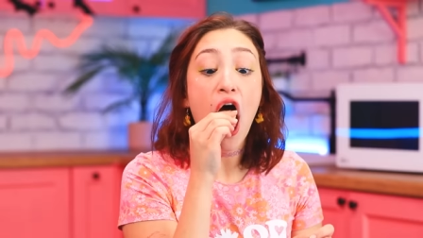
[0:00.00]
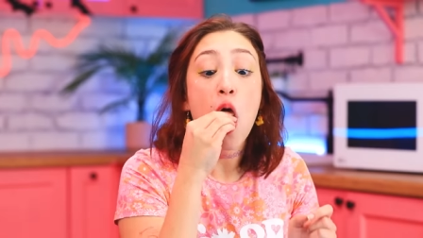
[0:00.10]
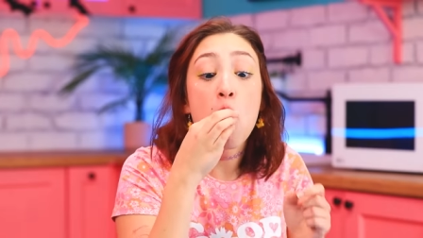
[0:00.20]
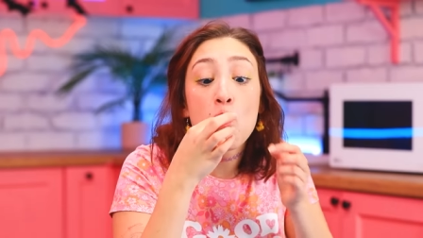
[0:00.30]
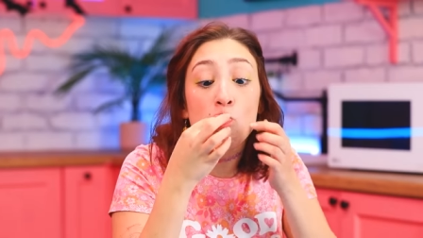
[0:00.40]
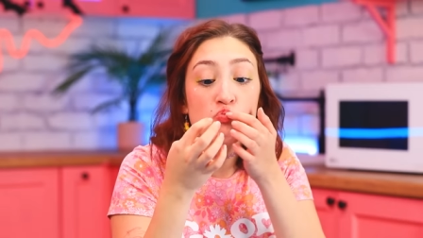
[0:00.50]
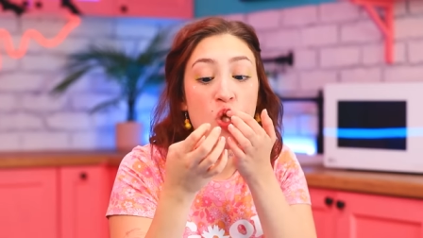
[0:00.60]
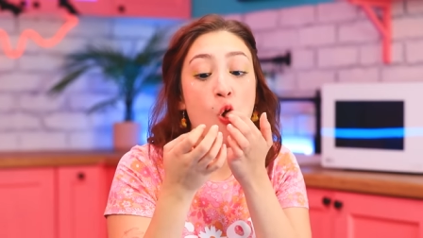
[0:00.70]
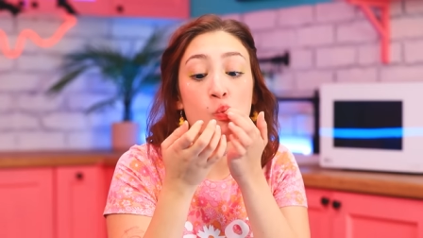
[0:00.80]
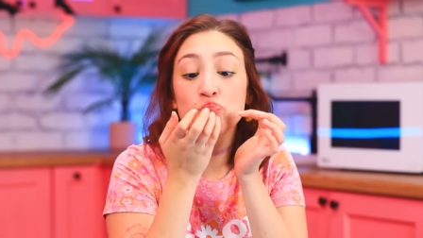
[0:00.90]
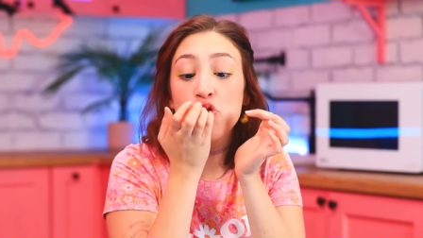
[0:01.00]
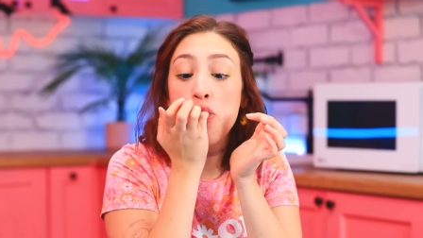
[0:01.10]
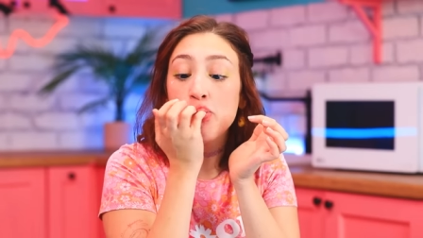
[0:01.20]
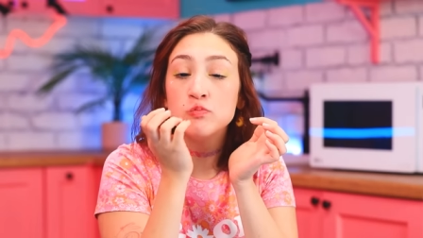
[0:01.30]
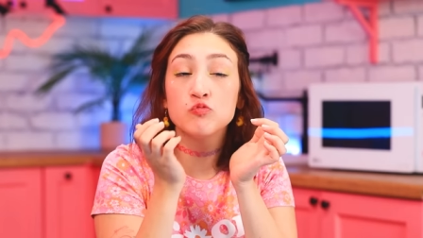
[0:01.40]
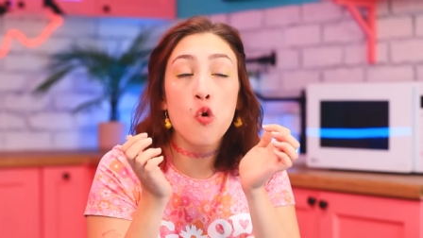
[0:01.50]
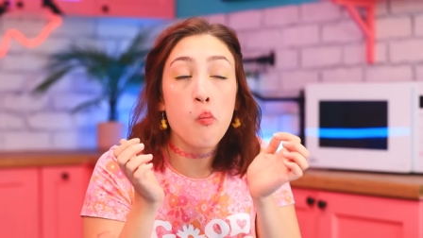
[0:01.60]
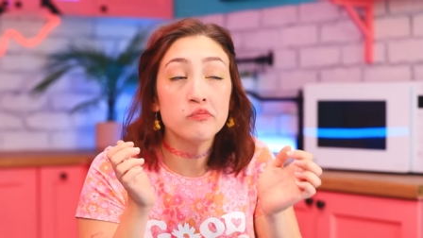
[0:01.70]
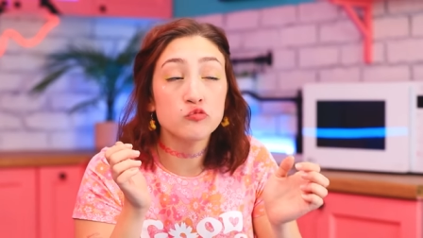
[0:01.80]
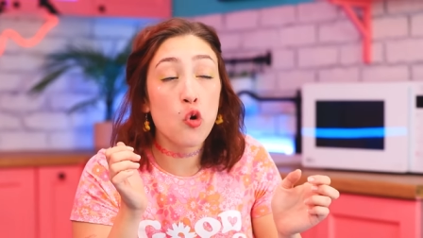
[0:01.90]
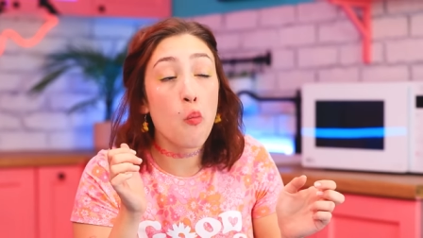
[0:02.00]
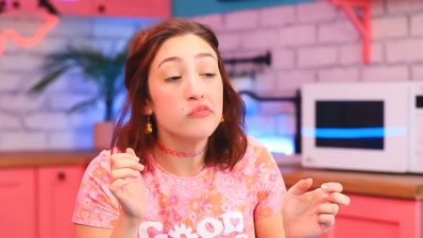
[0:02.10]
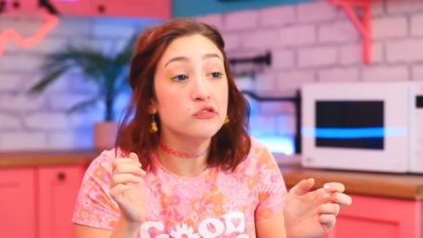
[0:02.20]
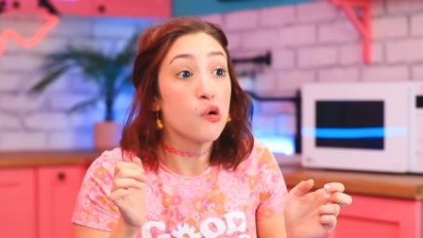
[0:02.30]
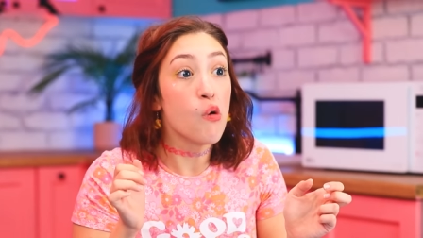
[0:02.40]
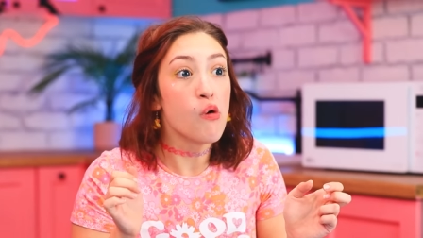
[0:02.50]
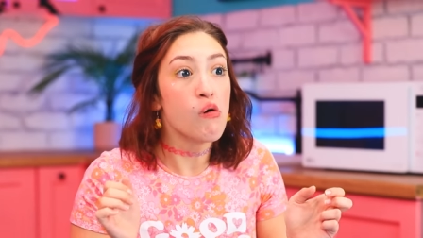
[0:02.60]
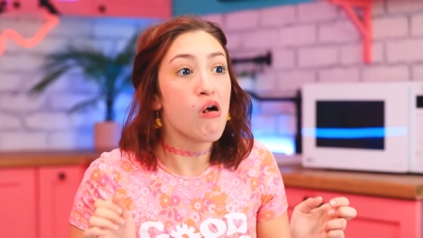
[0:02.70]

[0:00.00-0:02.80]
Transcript: Mmm, so tasty. Mm. Hmm?